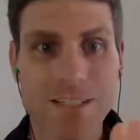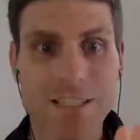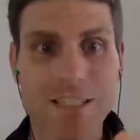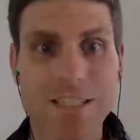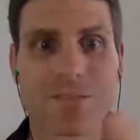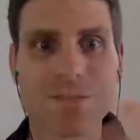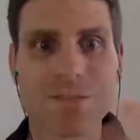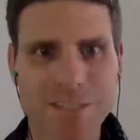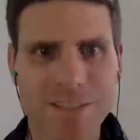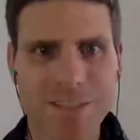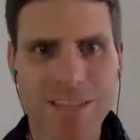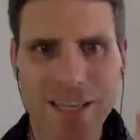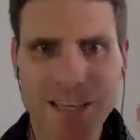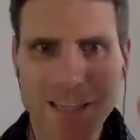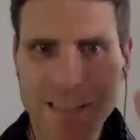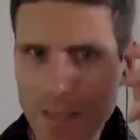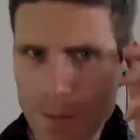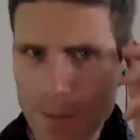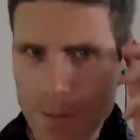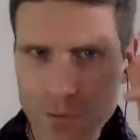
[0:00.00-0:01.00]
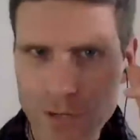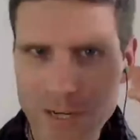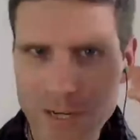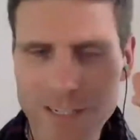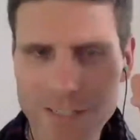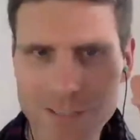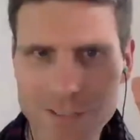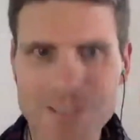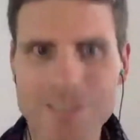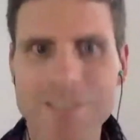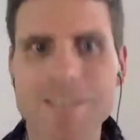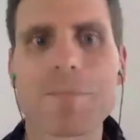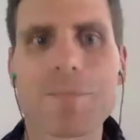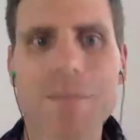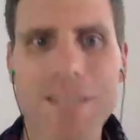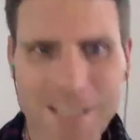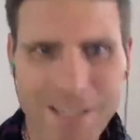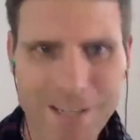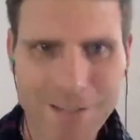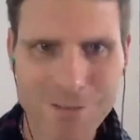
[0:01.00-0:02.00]
giving their brain just
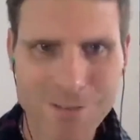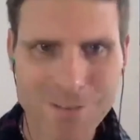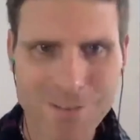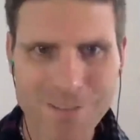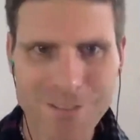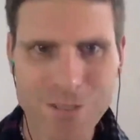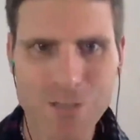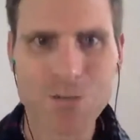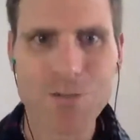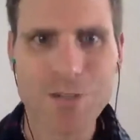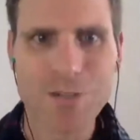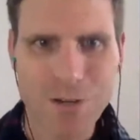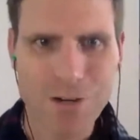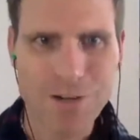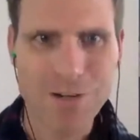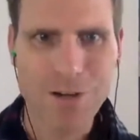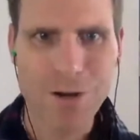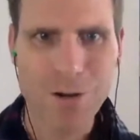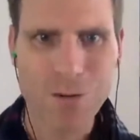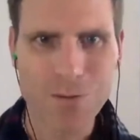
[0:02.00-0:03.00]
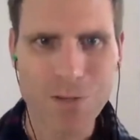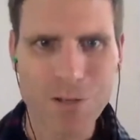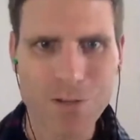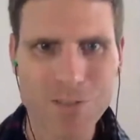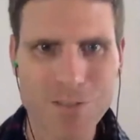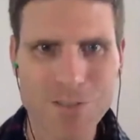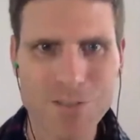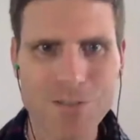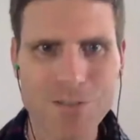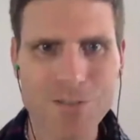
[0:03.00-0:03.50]
something else new to hold on to,